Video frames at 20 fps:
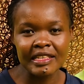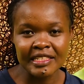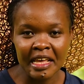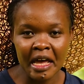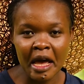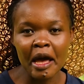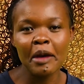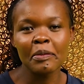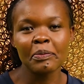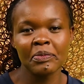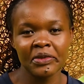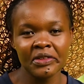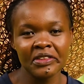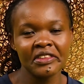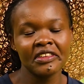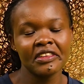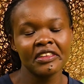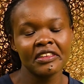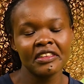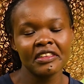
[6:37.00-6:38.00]
was
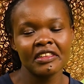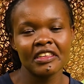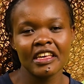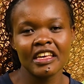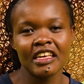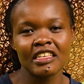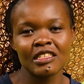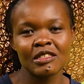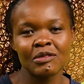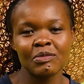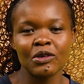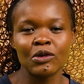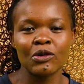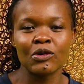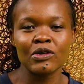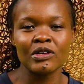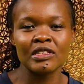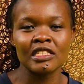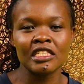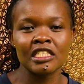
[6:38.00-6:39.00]
happy, yes,
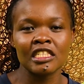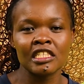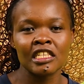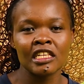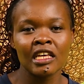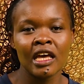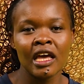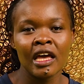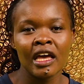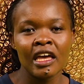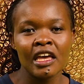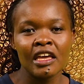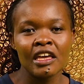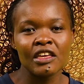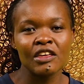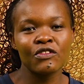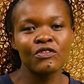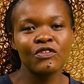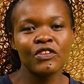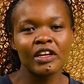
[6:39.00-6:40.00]
because
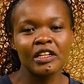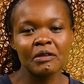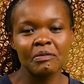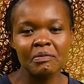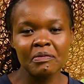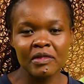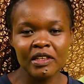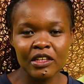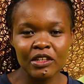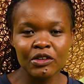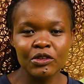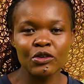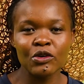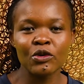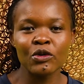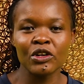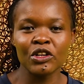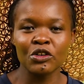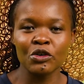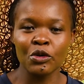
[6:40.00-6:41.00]
even me, you
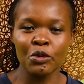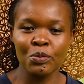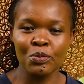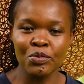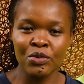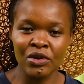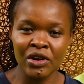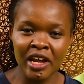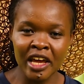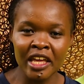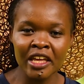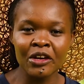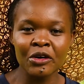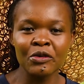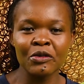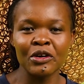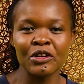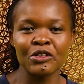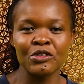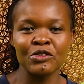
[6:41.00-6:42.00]
know, when you're
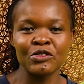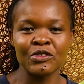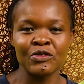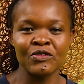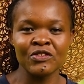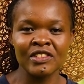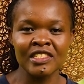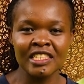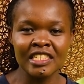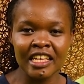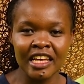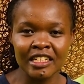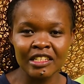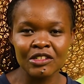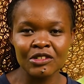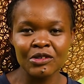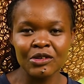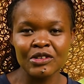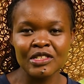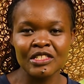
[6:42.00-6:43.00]
praying, when you
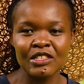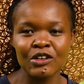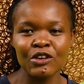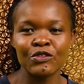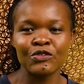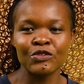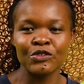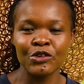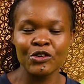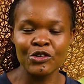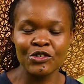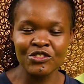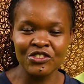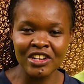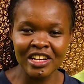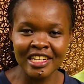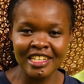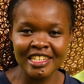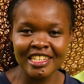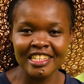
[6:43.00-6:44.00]
set yourself, you're
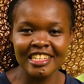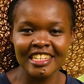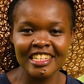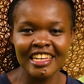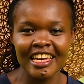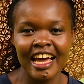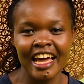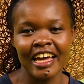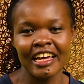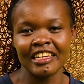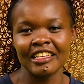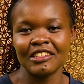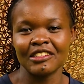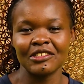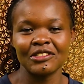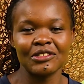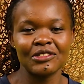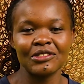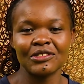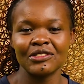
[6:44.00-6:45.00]
ready,
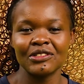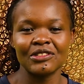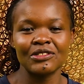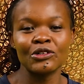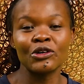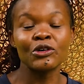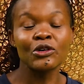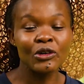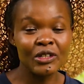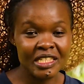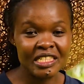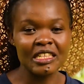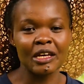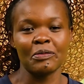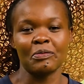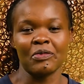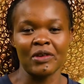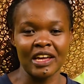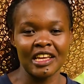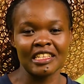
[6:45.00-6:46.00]
you're not
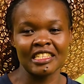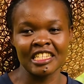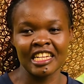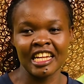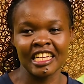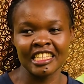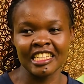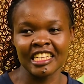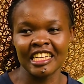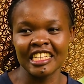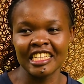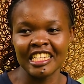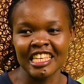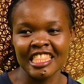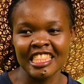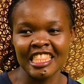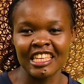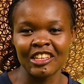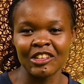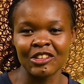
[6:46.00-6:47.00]
surprised at
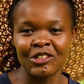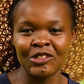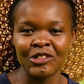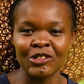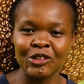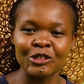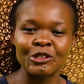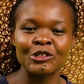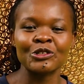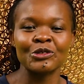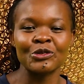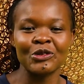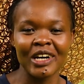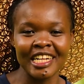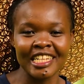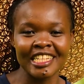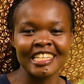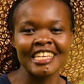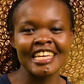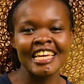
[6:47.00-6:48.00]
anything. You know,
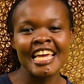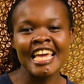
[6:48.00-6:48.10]
surely